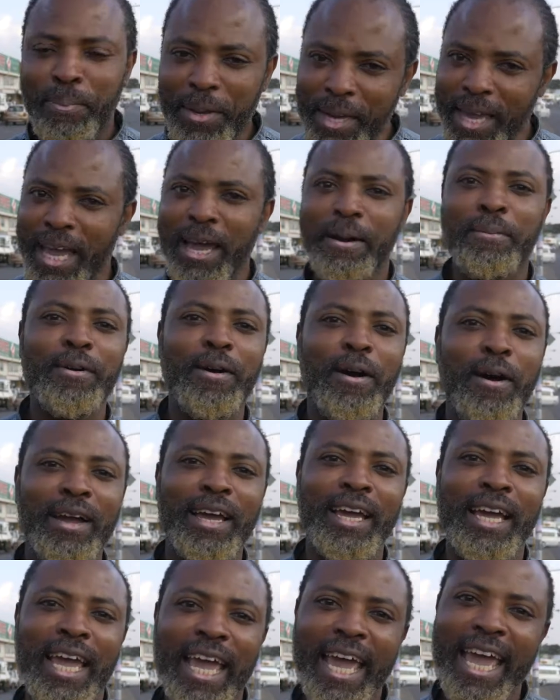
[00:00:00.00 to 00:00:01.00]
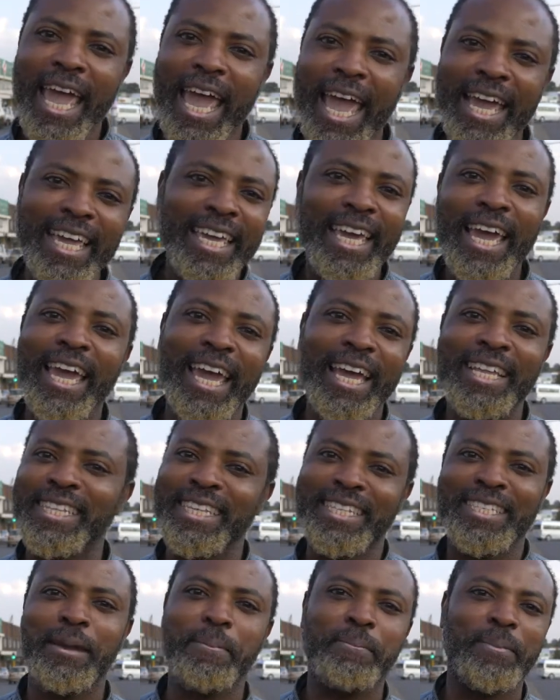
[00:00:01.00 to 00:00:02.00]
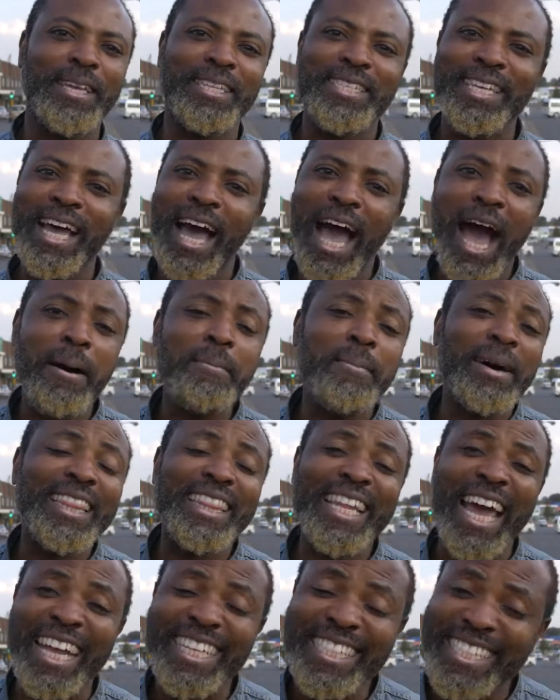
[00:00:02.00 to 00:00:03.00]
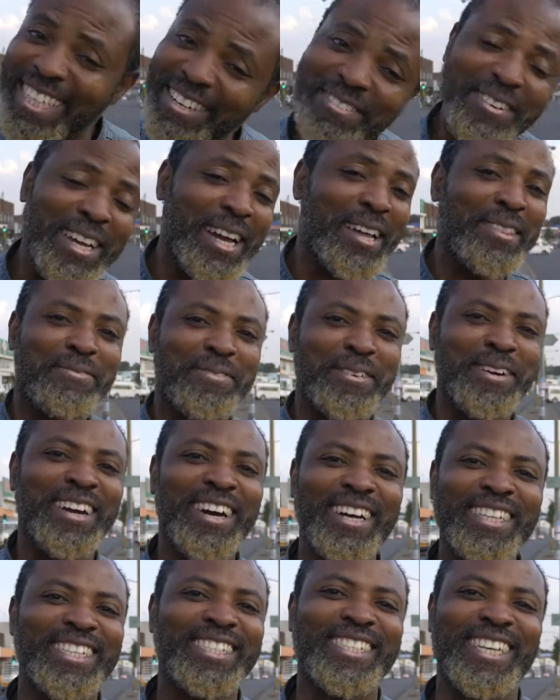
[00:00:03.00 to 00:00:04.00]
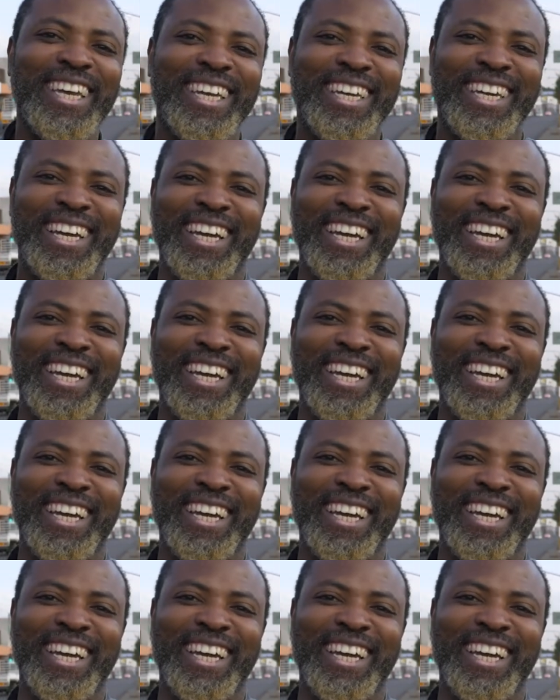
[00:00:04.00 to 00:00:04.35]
PM Rock, aka DJ Pete, I'm a Nigerian, for God's sake.